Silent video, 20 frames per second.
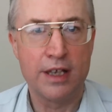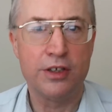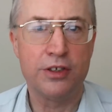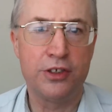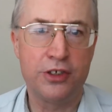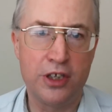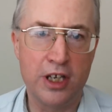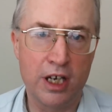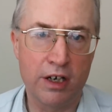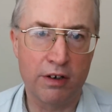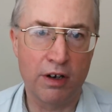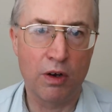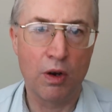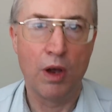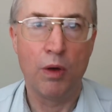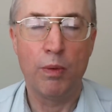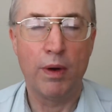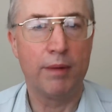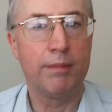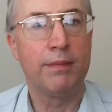0.
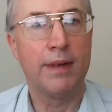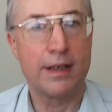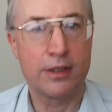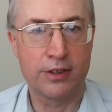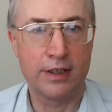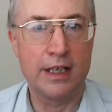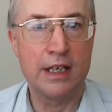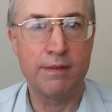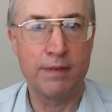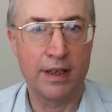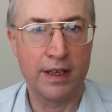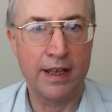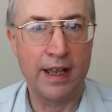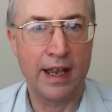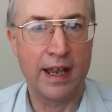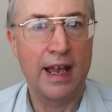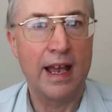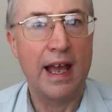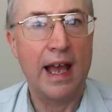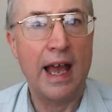Well, let's leave it
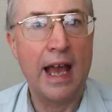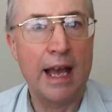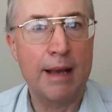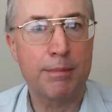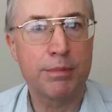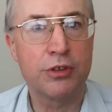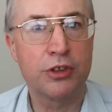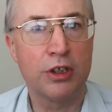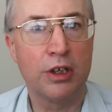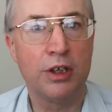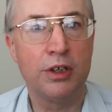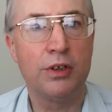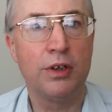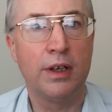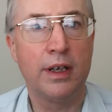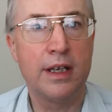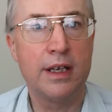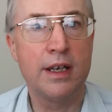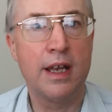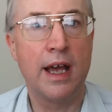there.
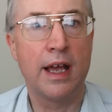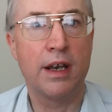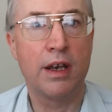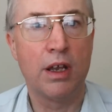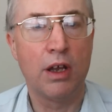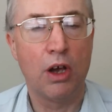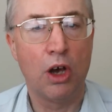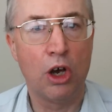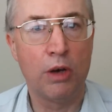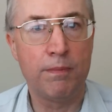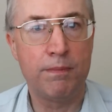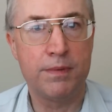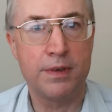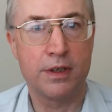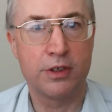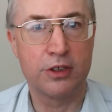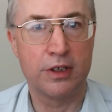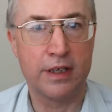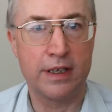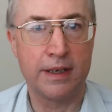Absolutely none,
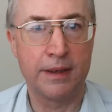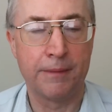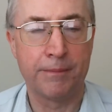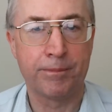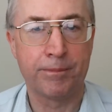obviously,